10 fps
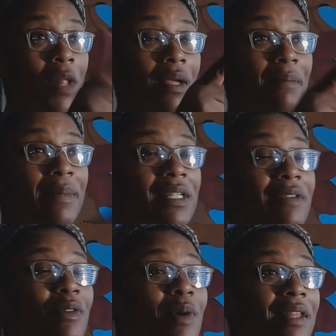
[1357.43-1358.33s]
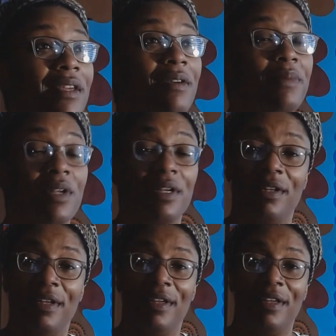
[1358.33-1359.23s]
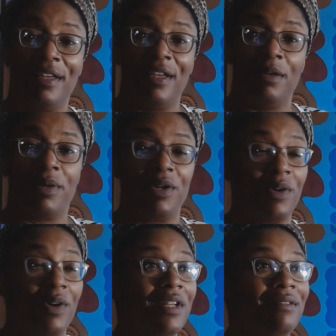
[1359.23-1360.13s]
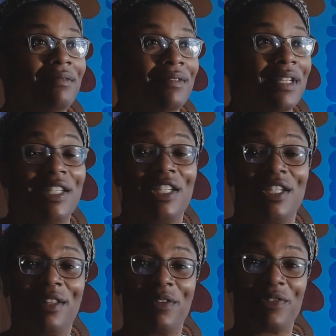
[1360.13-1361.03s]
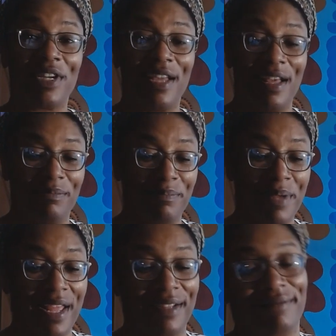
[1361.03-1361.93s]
Got my TV right there. I'm gonna put it on and shut the freak up and paint.